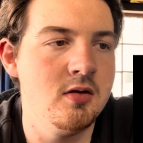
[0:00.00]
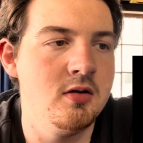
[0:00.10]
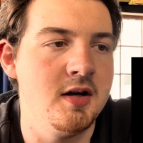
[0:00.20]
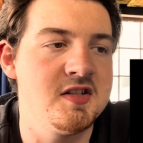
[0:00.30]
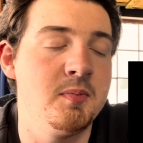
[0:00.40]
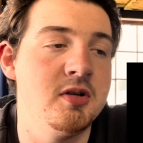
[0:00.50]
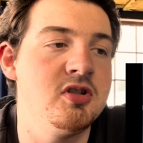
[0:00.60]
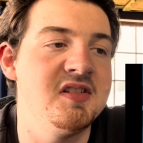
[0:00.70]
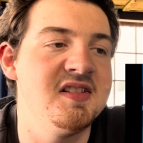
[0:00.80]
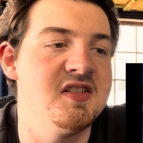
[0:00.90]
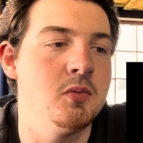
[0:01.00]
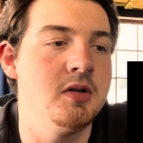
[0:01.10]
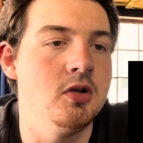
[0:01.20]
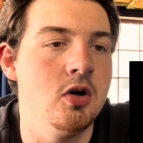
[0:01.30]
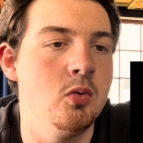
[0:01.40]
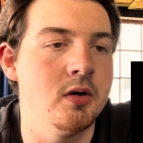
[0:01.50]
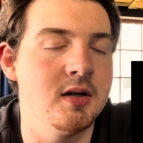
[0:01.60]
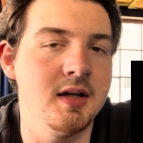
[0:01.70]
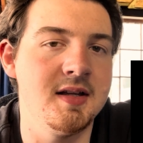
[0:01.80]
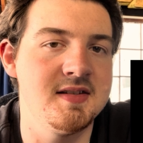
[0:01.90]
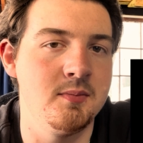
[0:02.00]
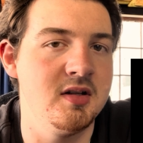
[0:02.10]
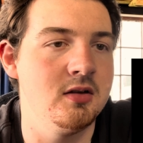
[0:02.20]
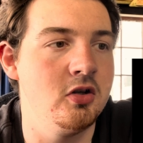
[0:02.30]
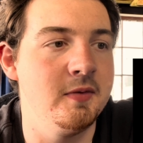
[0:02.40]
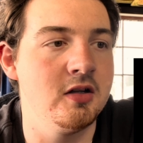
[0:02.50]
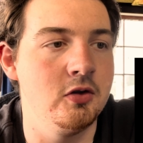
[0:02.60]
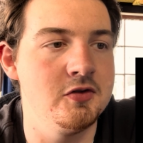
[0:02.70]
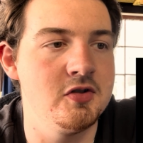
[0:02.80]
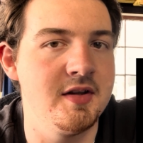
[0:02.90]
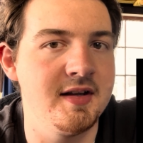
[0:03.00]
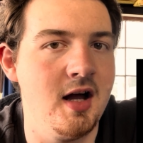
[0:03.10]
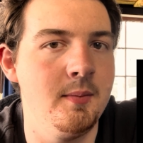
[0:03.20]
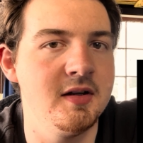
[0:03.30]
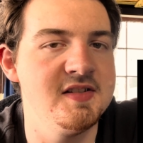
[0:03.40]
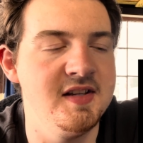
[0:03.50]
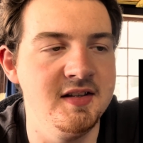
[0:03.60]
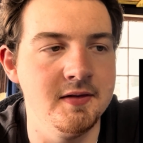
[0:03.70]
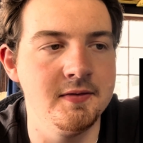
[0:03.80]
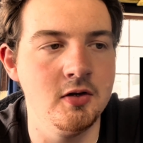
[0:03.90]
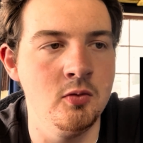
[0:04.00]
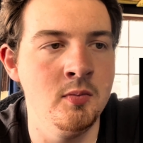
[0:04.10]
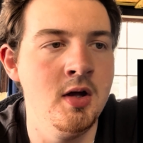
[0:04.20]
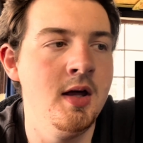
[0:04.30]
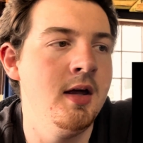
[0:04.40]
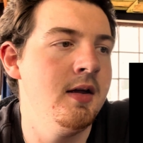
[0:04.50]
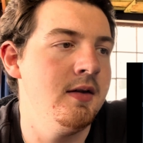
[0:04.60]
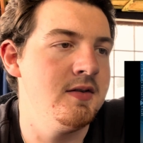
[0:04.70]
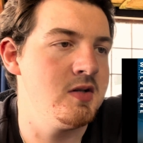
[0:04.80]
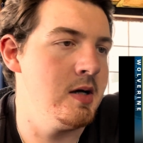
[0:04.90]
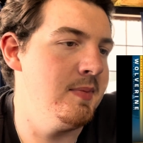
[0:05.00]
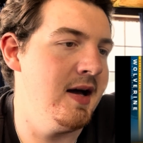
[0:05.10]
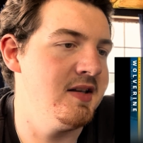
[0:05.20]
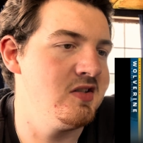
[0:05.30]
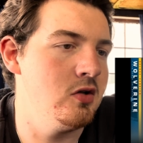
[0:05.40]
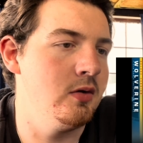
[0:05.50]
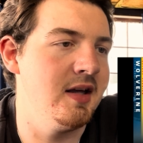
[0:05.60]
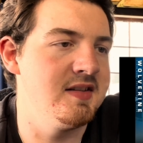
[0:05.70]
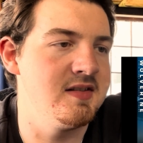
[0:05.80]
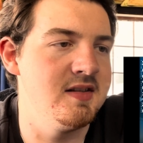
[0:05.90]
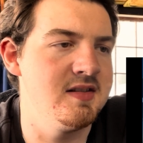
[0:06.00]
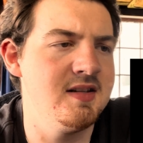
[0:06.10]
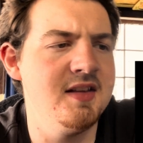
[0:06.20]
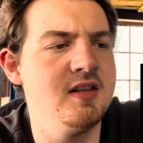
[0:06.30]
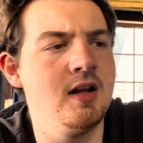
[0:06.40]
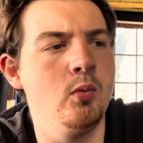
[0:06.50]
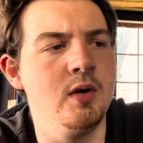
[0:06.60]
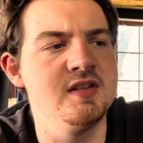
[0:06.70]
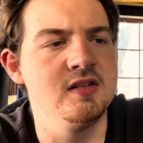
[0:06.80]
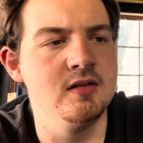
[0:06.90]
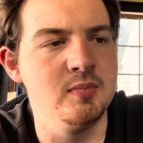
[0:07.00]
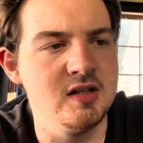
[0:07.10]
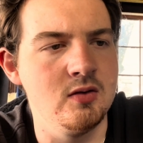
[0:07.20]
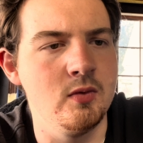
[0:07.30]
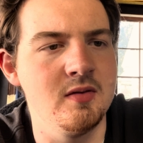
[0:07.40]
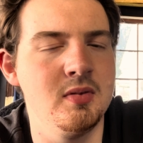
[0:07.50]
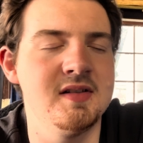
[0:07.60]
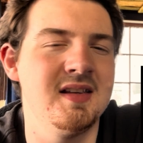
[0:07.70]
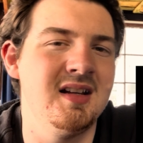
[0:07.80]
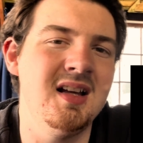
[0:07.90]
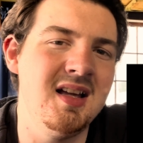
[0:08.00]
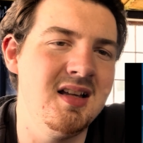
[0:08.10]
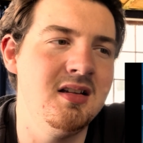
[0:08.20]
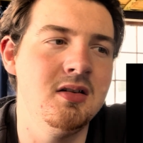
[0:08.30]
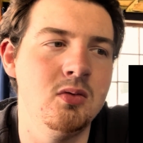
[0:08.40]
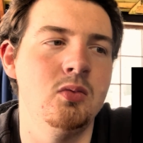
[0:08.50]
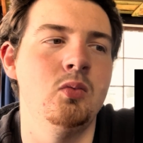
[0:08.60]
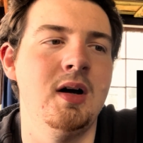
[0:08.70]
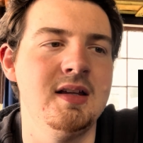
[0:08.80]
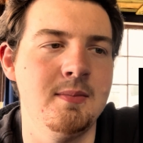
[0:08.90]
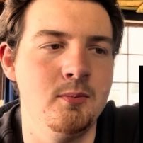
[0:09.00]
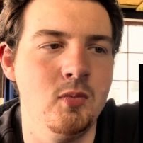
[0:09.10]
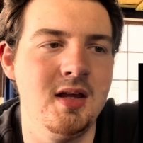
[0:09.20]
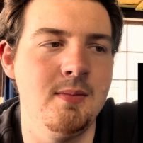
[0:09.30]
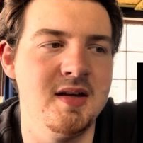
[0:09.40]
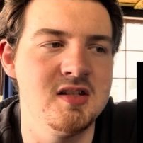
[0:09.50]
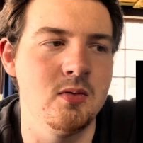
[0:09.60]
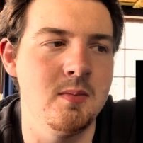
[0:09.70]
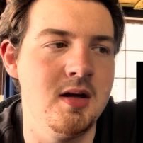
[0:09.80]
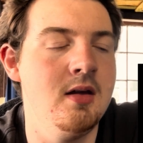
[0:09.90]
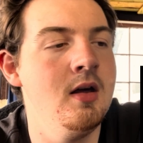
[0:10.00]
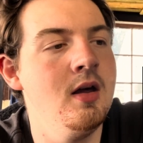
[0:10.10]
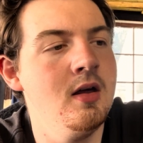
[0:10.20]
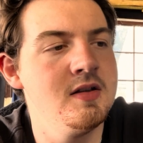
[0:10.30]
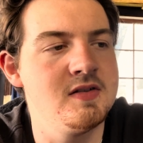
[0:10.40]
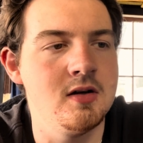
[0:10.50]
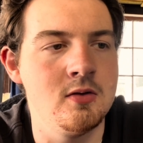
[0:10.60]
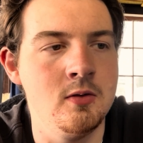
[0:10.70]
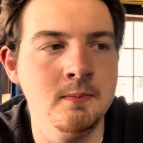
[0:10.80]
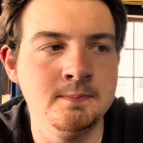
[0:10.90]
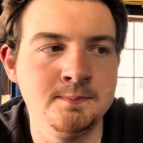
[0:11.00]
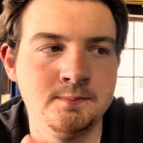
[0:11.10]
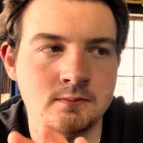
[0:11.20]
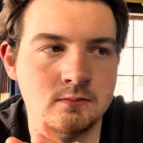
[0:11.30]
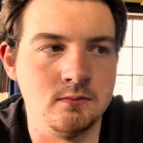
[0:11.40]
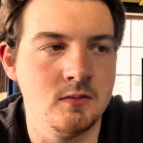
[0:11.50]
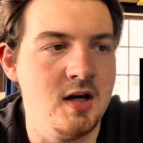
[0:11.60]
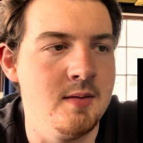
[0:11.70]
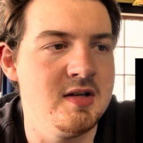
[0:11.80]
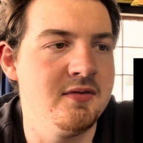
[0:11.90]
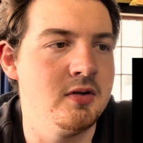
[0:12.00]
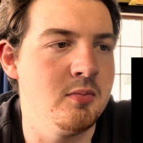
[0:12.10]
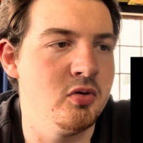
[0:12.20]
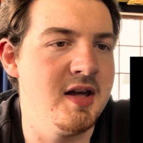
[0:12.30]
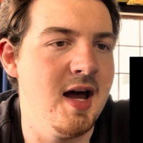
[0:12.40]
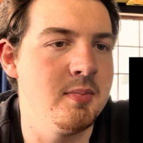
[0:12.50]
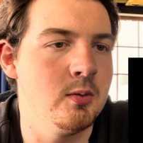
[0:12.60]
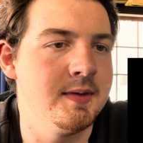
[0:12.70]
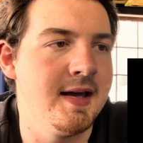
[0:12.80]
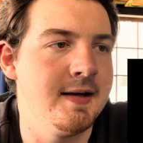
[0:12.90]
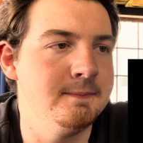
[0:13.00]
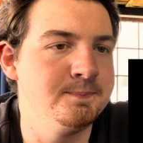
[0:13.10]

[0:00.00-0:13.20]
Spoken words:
especially since we know we're gonna get something a little bit closer to the comics in the film, so I'm not so against this. Not that I was to begin with, but it's like, why you messing with me? So I'm definitely pretty happy with that